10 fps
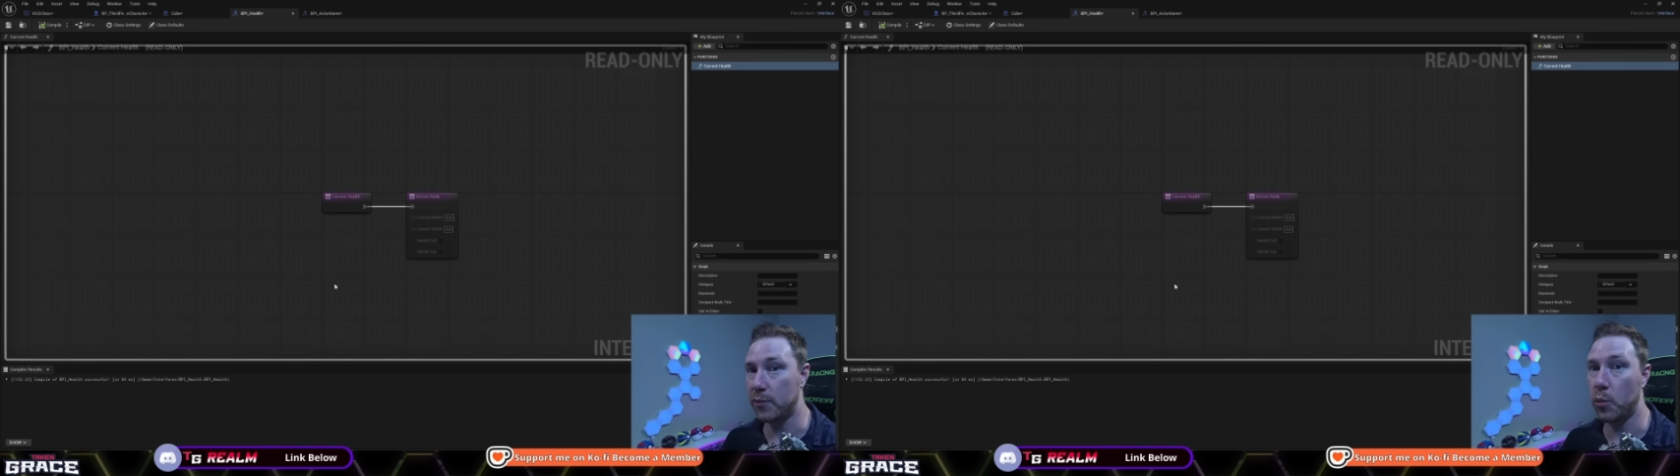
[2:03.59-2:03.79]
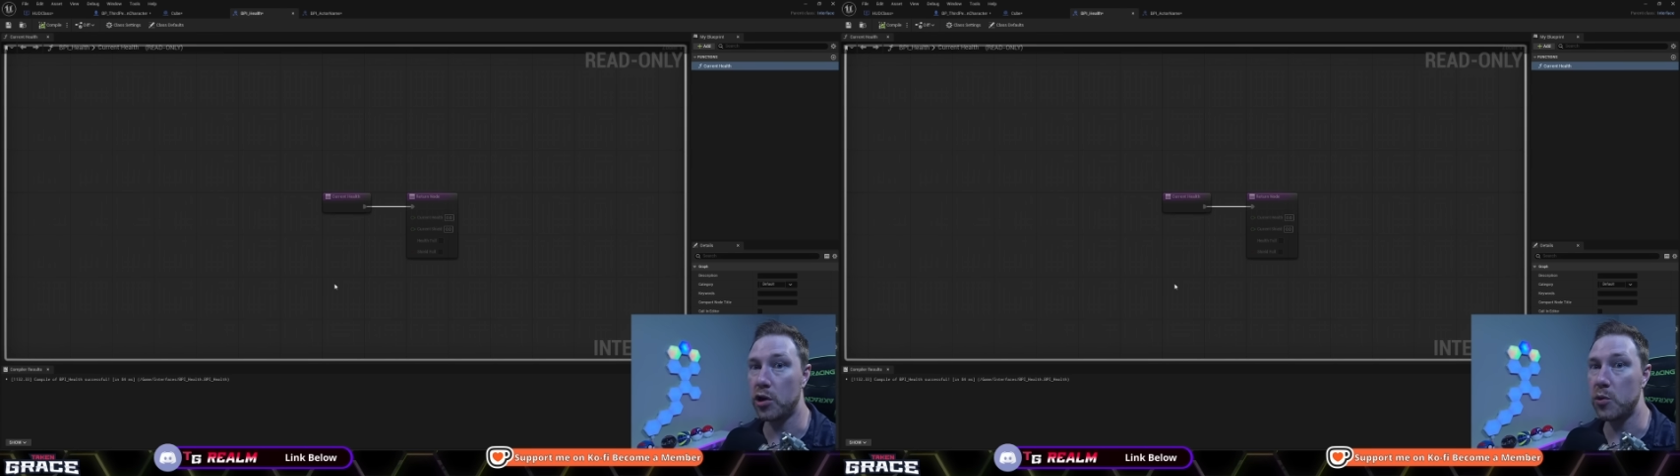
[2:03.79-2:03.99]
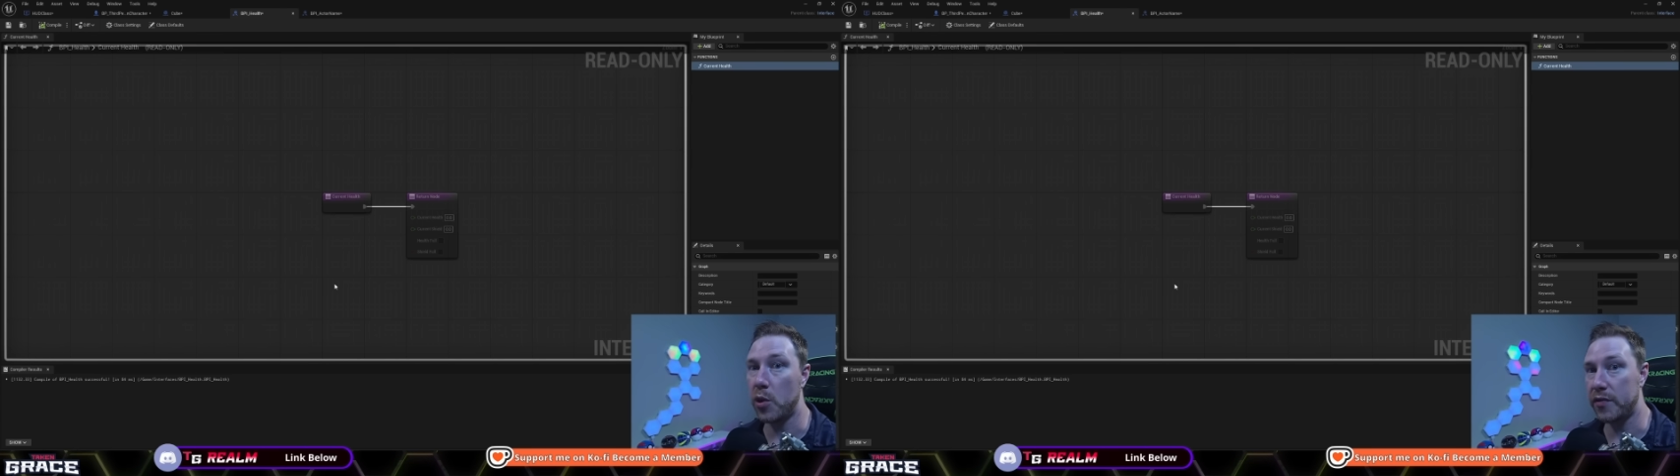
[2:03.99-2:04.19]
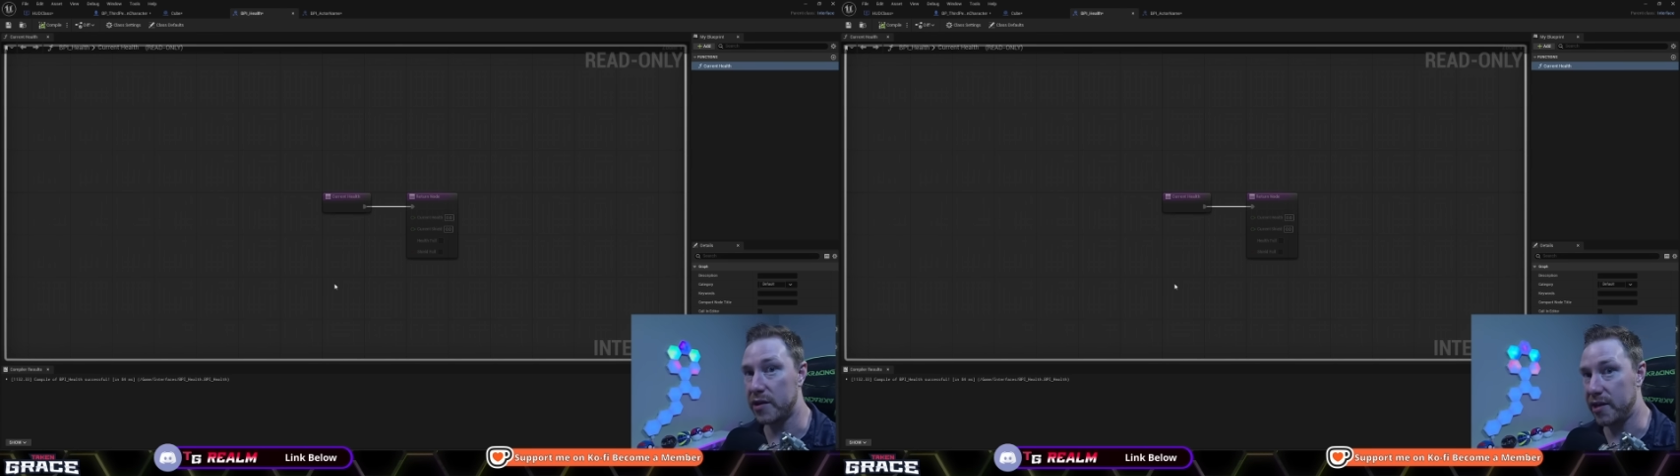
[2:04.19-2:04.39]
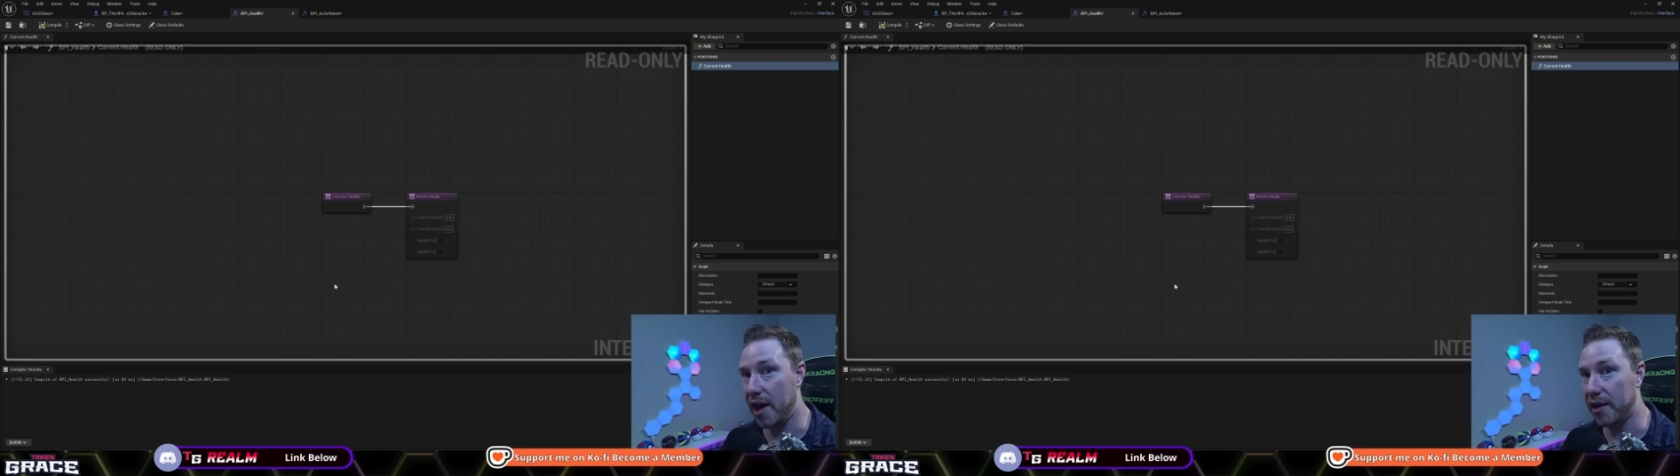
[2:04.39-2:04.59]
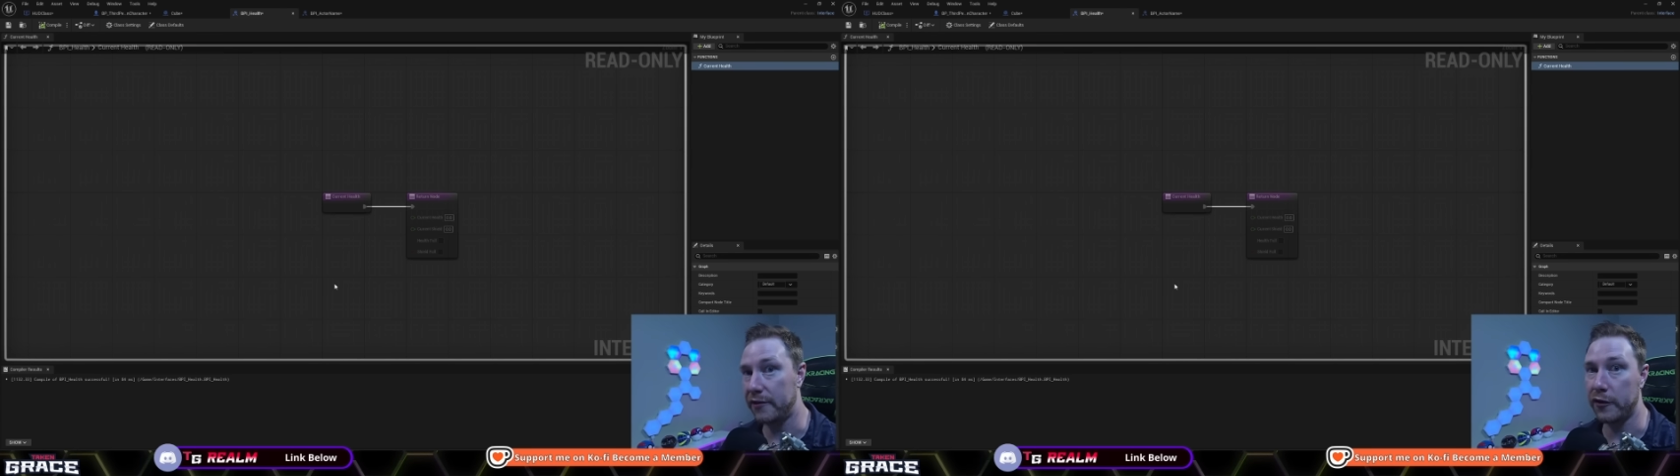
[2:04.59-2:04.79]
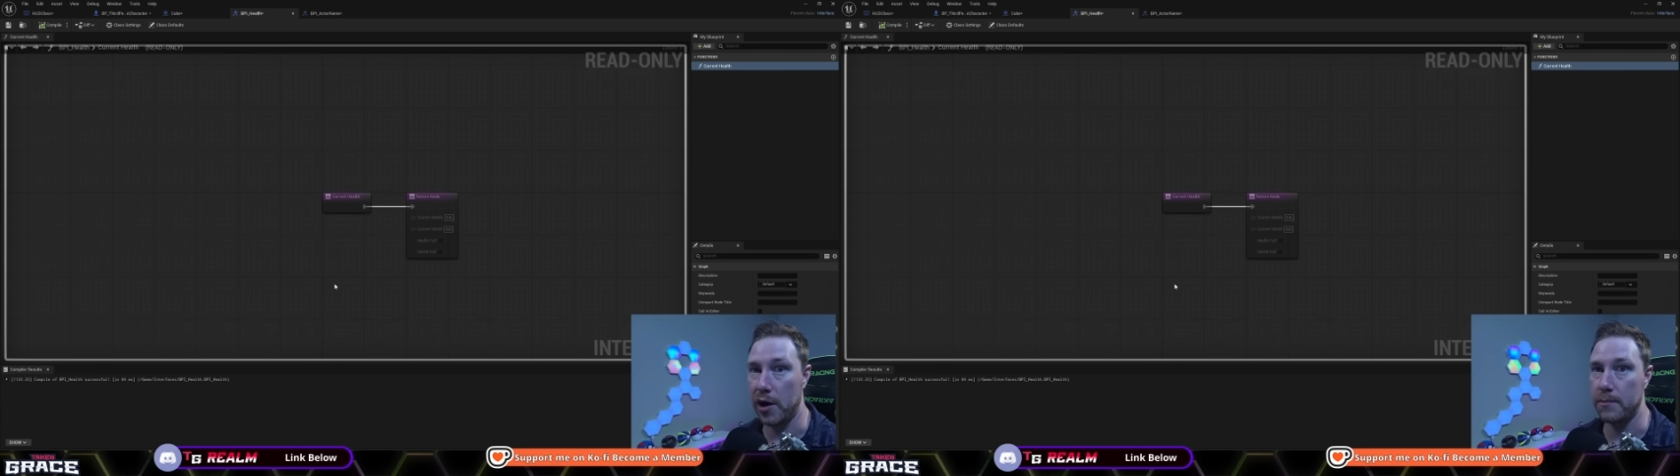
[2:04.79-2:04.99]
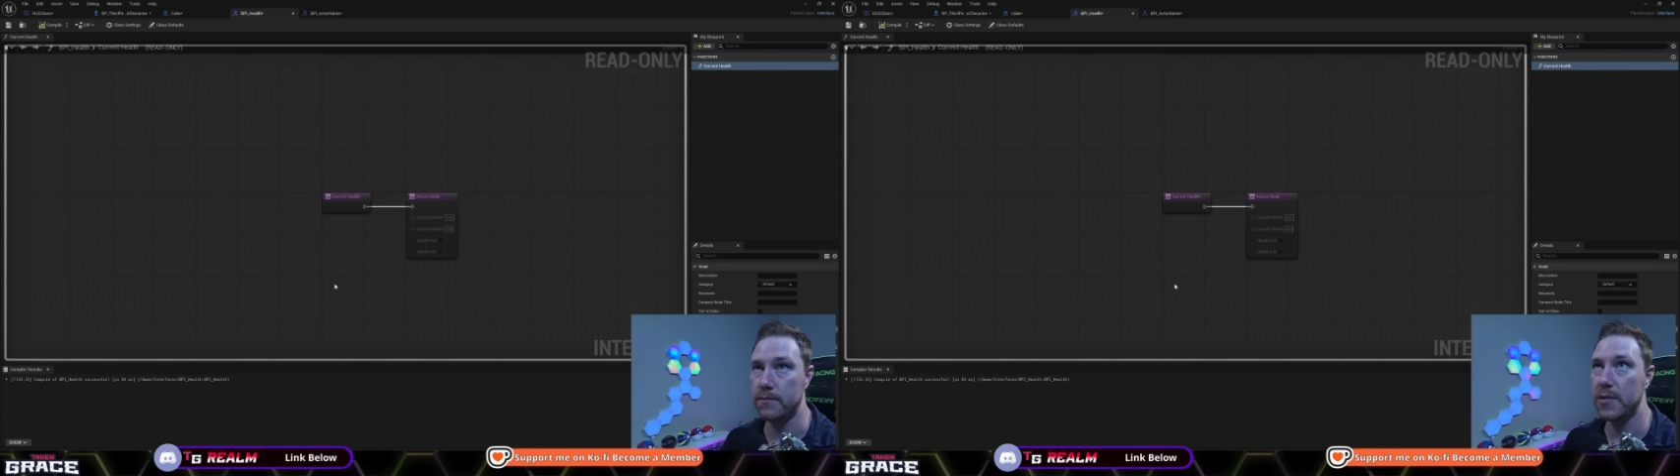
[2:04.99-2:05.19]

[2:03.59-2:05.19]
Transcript: where you want the data from.